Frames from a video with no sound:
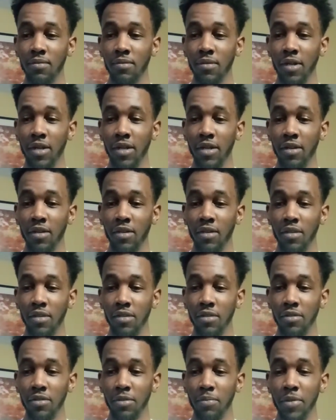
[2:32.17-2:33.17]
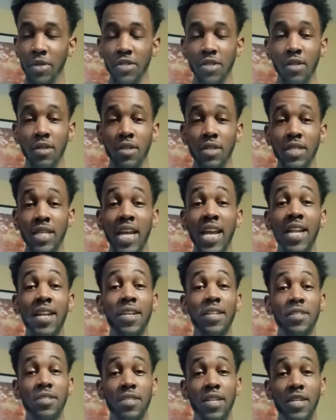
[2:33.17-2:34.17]
the
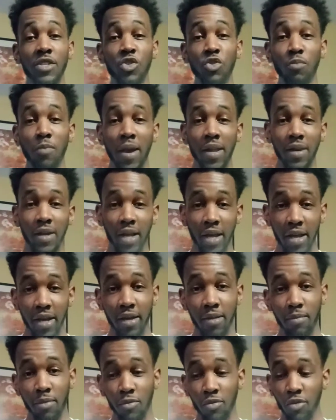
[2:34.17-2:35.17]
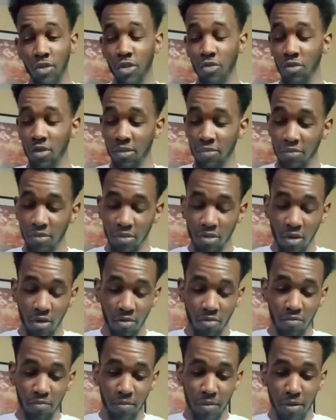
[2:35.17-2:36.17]
misunderstandings that you might have had before you left this
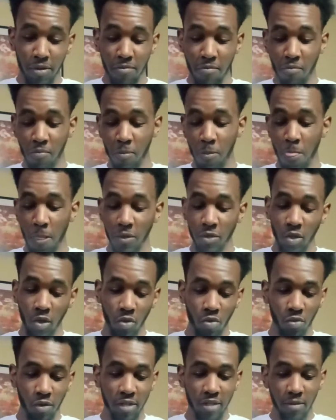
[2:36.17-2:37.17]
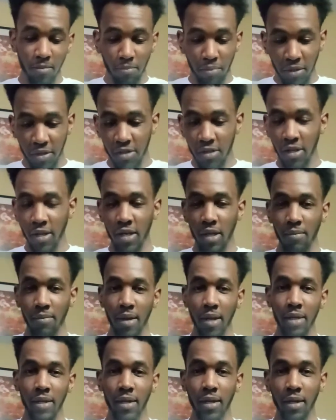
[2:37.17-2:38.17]
earth, man. So rest in peace to
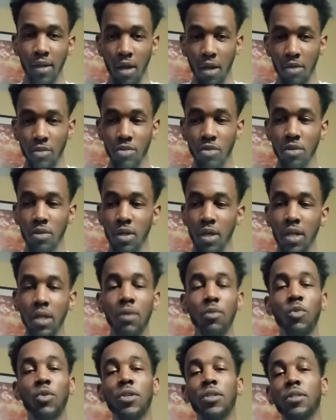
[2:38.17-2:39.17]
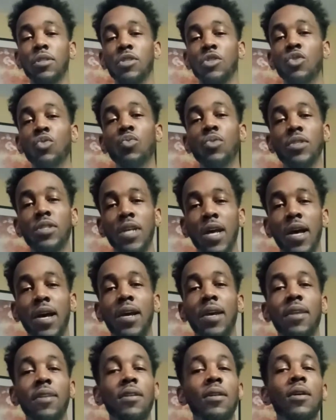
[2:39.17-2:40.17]
anybody that lost anyone to
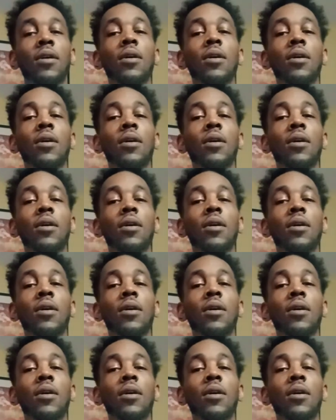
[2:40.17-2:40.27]
suicide.